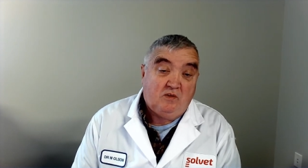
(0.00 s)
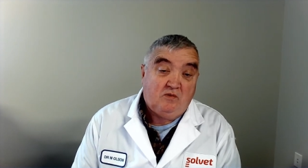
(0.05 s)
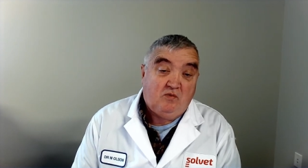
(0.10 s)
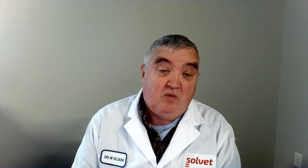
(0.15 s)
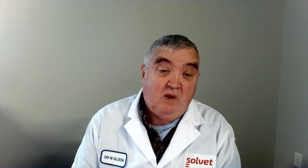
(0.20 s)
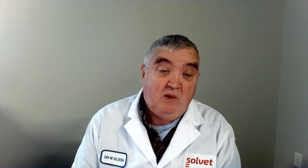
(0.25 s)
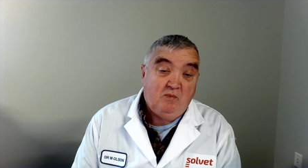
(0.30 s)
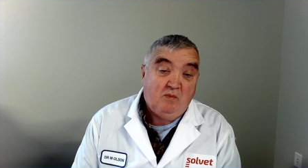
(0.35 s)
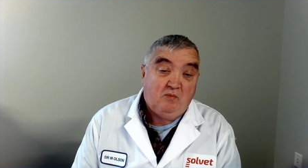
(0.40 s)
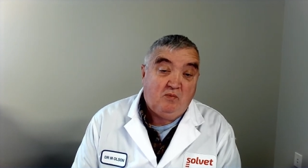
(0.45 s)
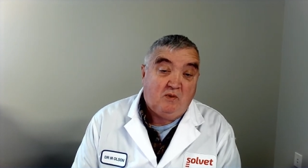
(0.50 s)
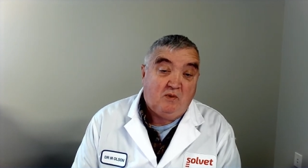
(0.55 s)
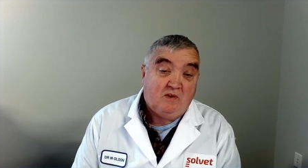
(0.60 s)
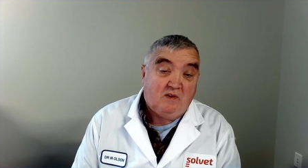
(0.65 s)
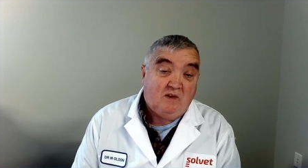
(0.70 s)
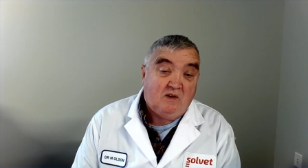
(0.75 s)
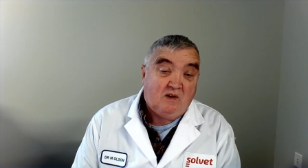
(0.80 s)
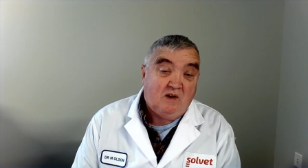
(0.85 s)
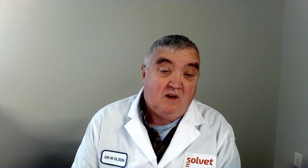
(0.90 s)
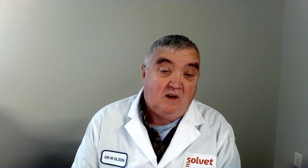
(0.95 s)
treatment with
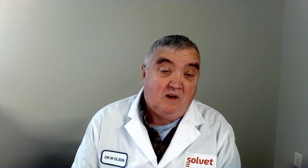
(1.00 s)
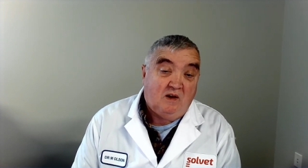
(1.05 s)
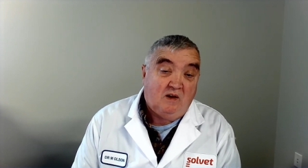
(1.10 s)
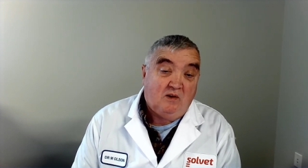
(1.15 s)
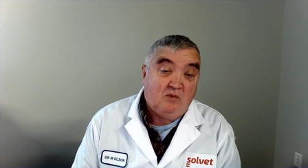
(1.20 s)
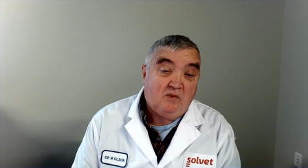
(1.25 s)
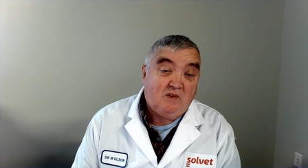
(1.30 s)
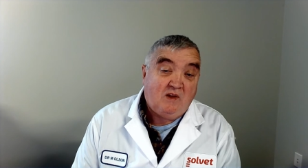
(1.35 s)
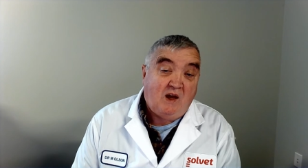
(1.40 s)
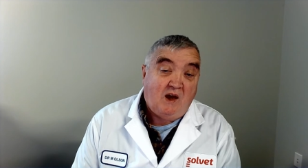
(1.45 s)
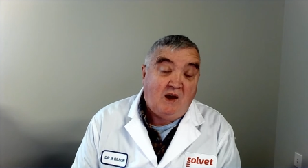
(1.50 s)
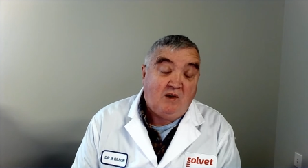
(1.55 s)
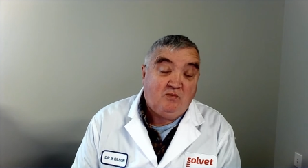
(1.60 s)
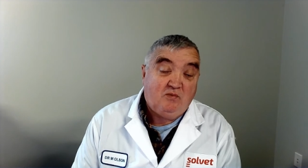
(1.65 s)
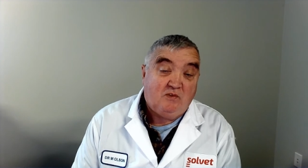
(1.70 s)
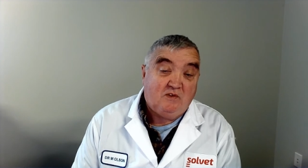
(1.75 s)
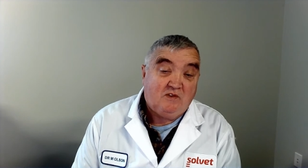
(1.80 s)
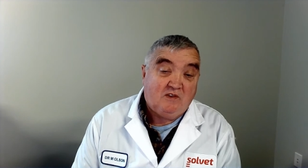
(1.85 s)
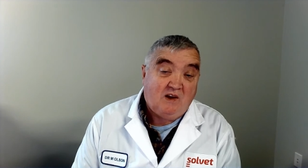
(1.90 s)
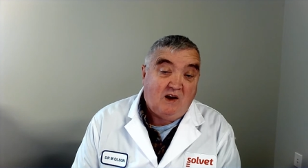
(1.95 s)
uh, with
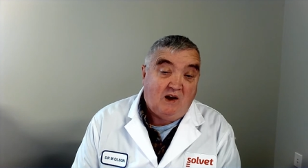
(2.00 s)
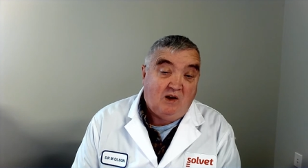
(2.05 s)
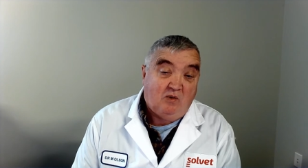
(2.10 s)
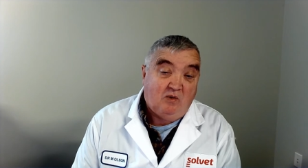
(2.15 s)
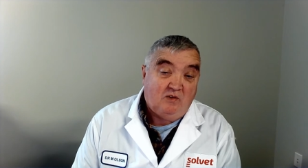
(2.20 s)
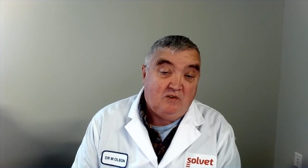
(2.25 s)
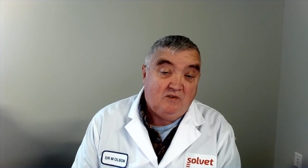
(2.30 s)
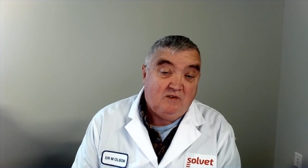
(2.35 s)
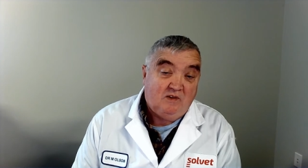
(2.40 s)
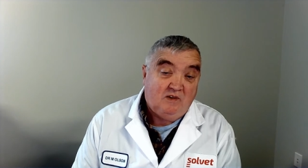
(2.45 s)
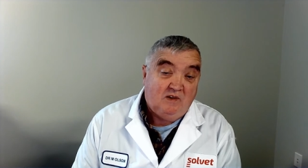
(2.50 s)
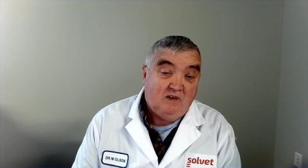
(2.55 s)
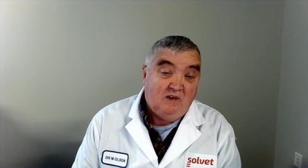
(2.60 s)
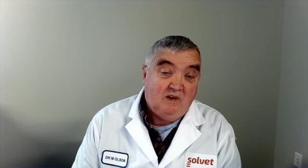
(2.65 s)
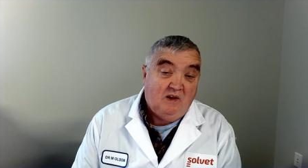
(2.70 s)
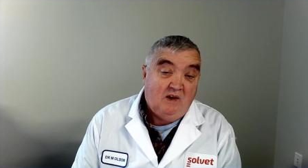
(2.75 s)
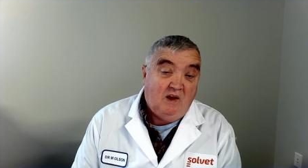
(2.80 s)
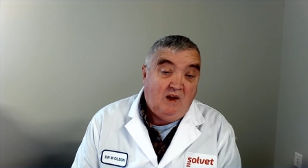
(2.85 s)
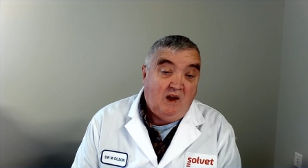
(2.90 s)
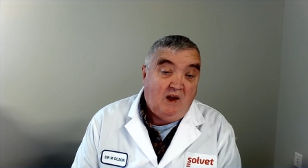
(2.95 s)
calves with scours,
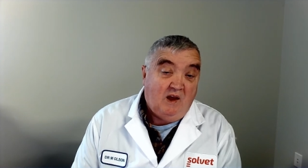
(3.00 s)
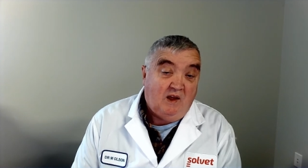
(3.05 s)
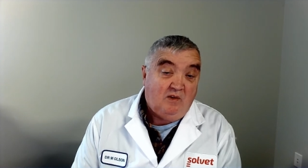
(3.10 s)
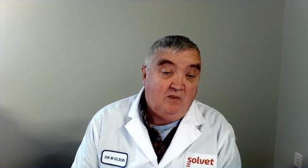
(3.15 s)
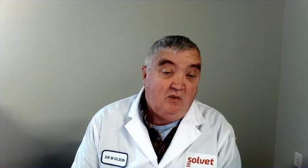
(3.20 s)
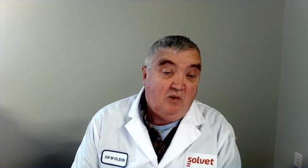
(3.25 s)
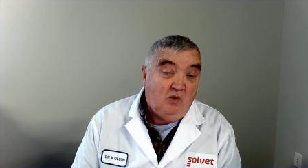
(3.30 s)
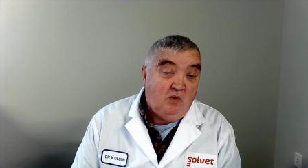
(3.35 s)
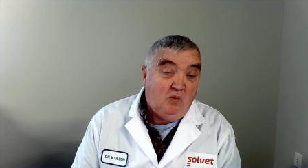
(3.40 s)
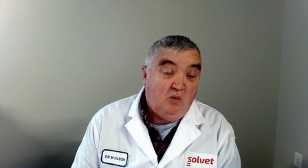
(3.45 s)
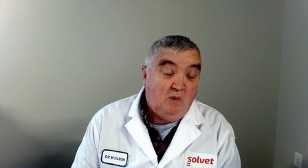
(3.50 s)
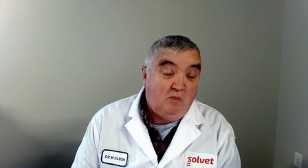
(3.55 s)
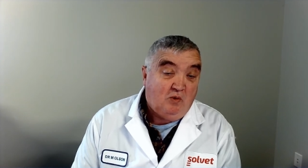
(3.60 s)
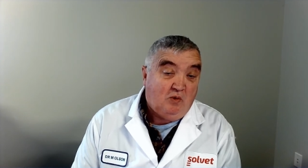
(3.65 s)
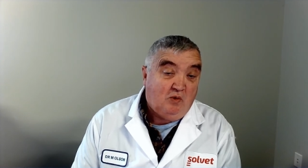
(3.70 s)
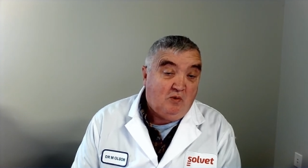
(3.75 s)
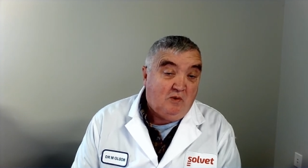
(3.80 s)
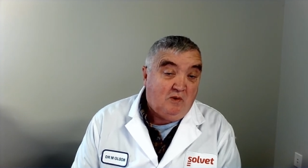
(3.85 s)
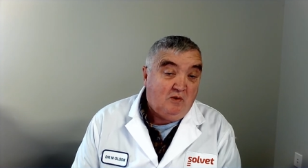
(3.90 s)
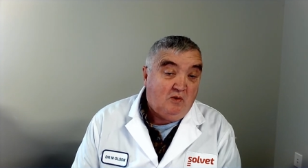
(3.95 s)
and we've
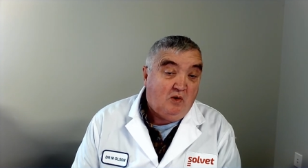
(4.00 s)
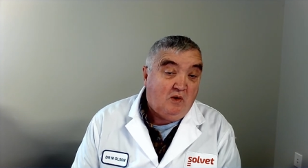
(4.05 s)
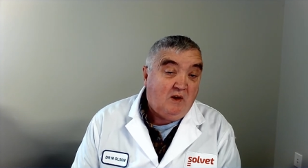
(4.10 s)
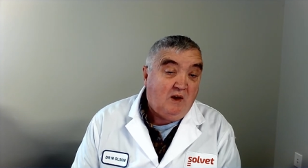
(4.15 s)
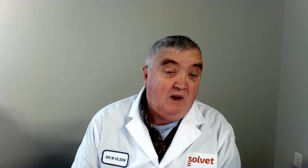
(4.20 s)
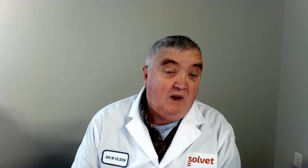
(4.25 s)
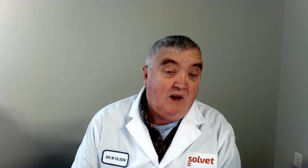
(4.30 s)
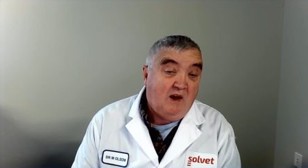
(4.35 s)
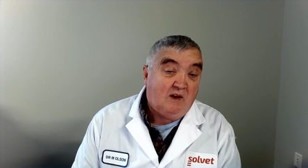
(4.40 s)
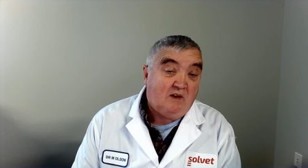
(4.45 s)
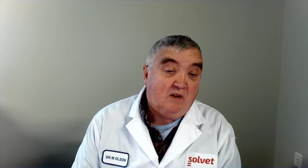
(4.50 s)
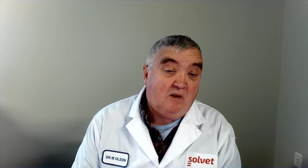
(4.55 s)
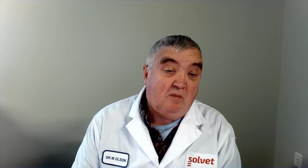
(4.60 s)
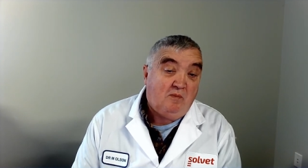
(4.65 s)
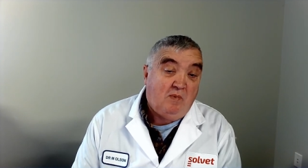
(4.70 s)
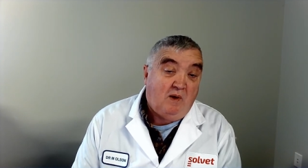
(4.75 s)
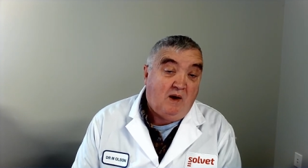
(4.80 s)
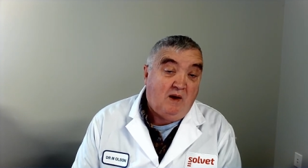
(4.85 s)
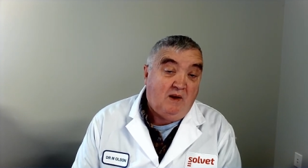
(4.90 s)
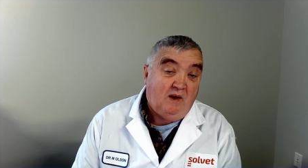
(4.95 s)
been looking at
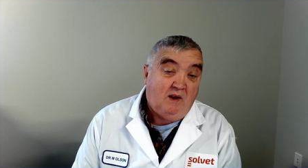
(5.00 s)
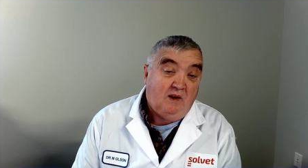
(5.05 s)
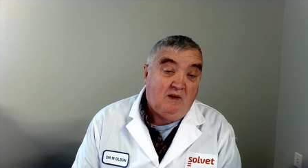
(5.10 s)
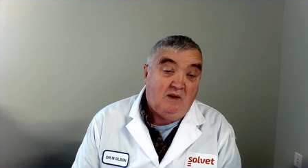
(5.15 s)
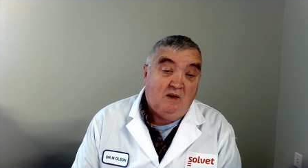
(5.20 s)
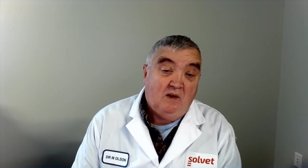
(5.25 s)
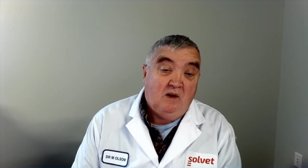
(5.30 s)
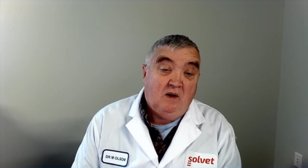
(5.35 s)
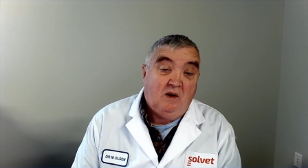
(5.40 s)
combining